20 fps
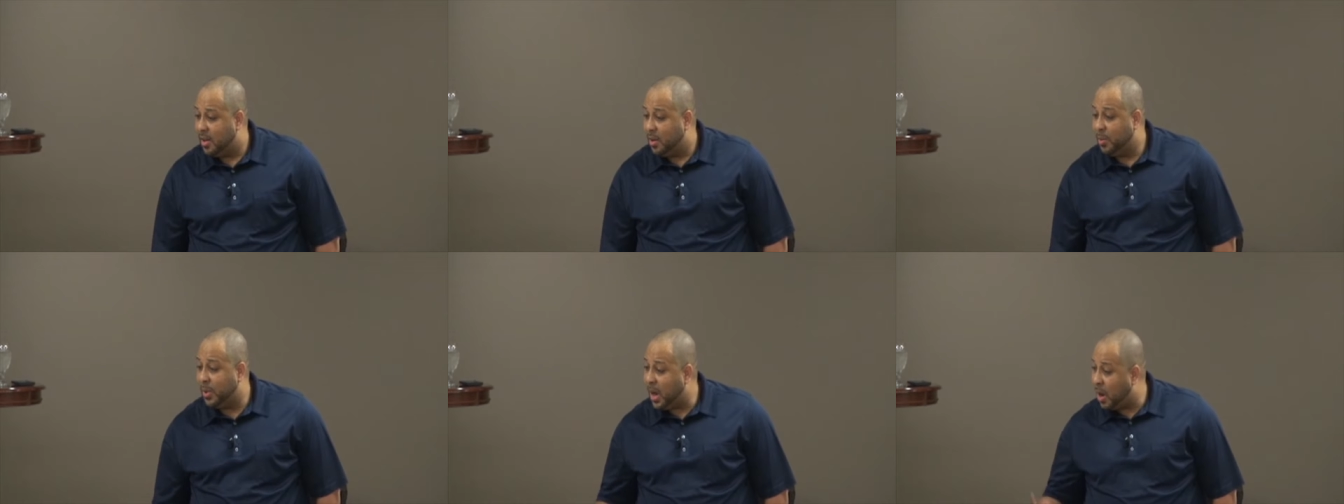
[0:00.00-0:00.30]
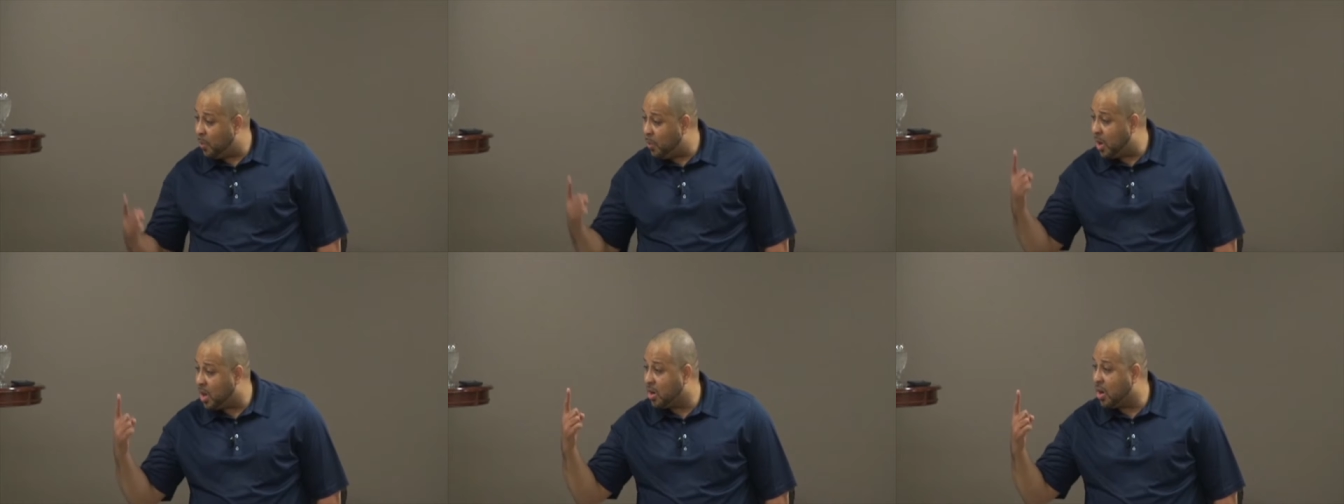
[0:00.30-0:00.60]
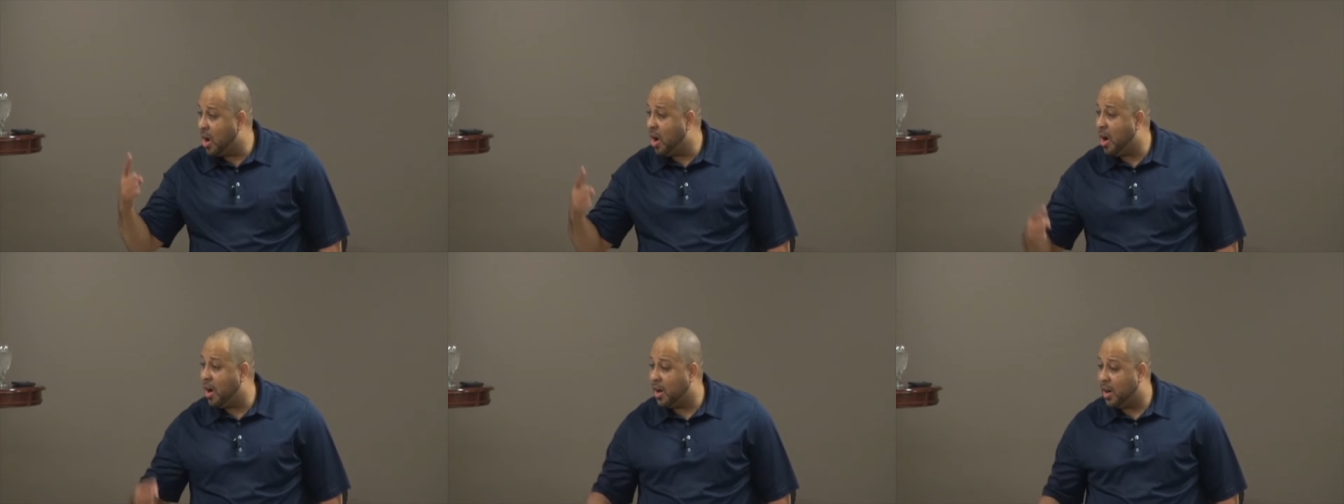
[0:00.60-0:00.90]
We got one
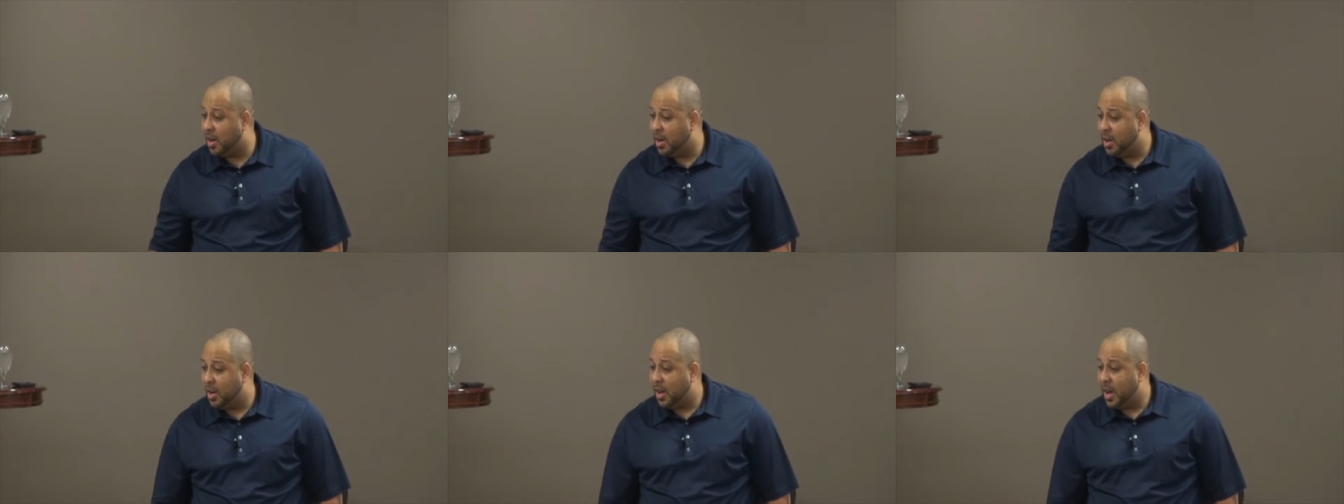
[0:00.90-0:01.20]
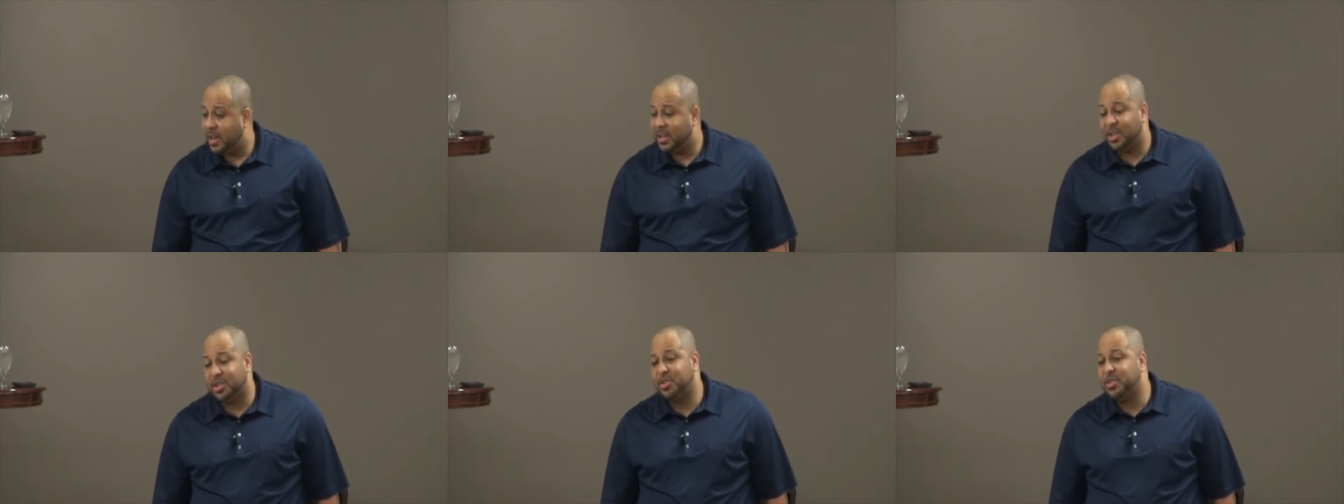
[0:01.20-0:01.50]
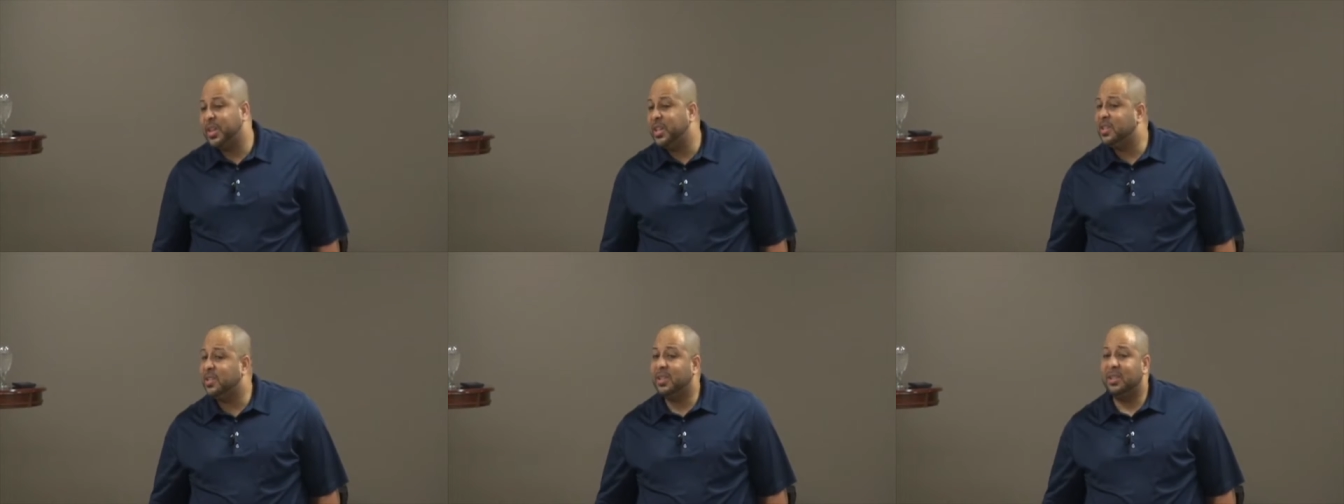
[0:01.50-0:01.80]
car. I said,
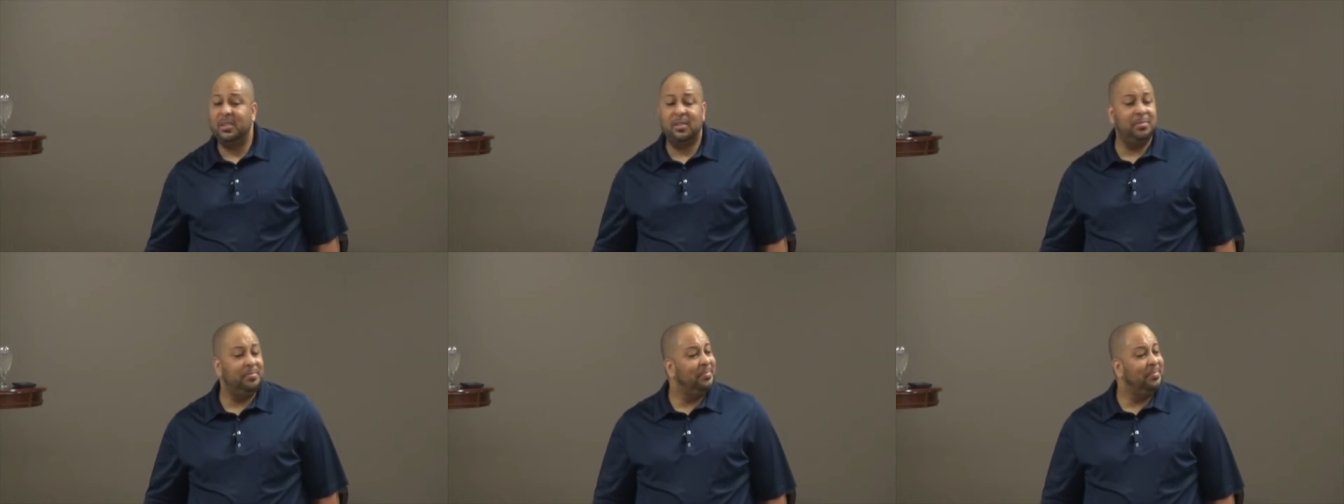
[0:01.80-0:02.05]
Teresa,